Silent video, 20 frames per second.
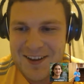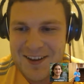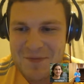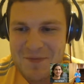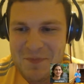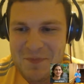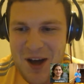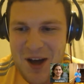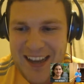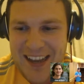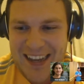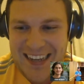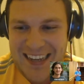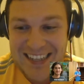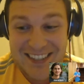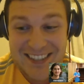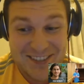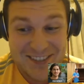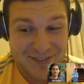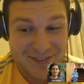Mine
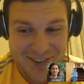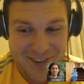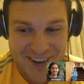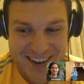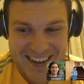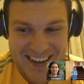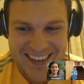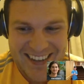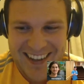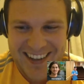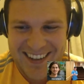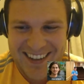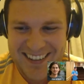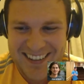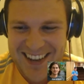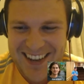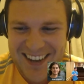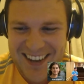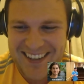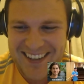isn't free,
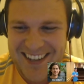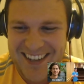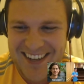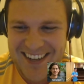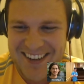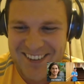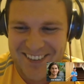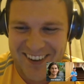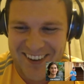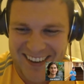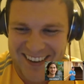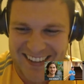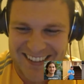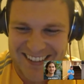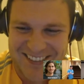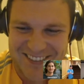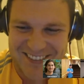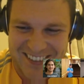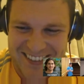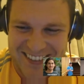not like
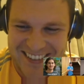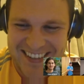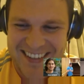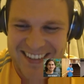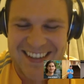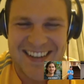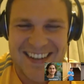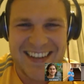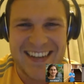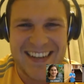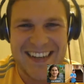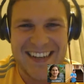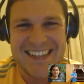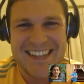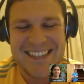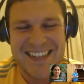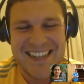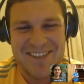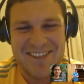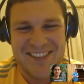Ryan's one. It
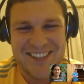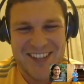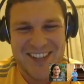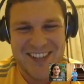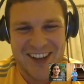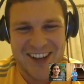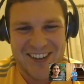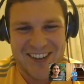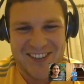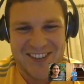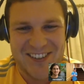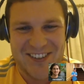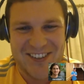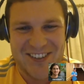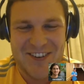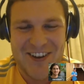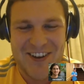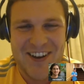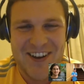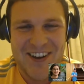is $7
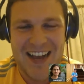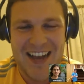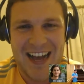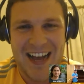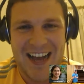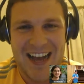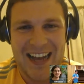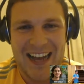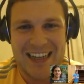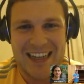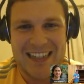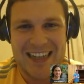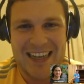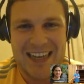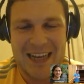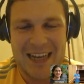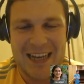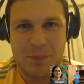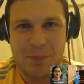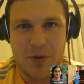though, and
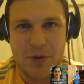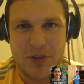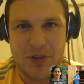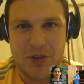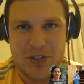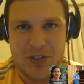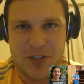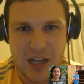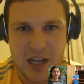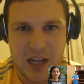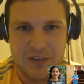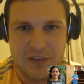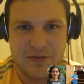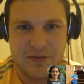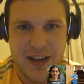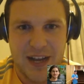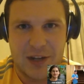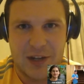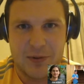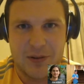but there's a lot of
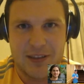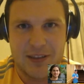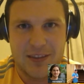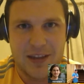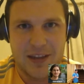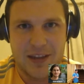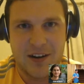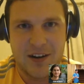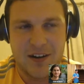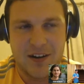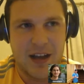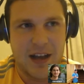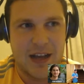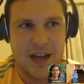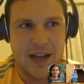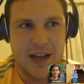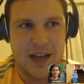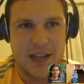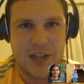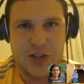value in there.
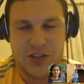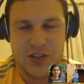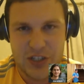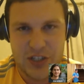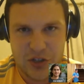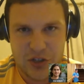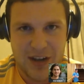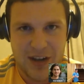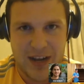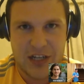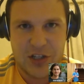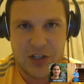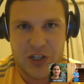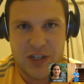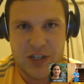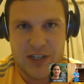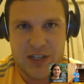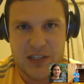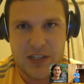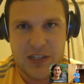Literally, the
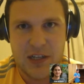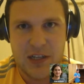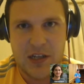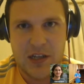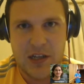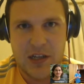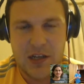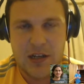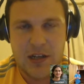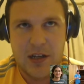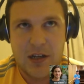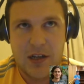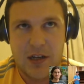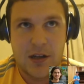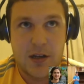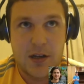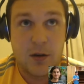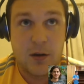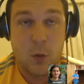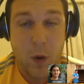strategies
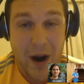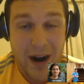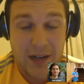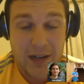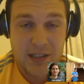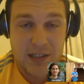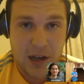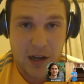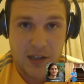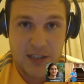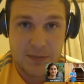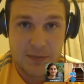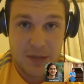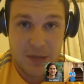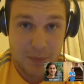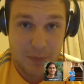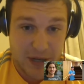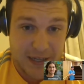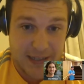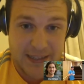were taught to me
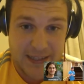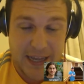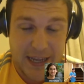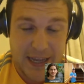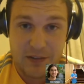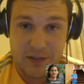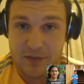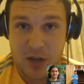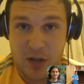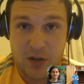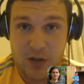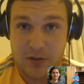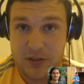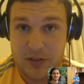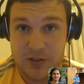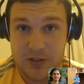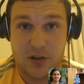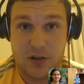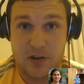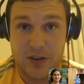by Dave. I'm not going to
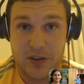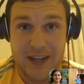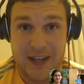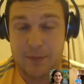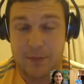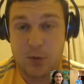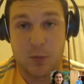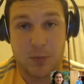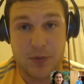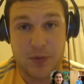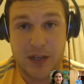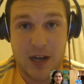sort of like came up with the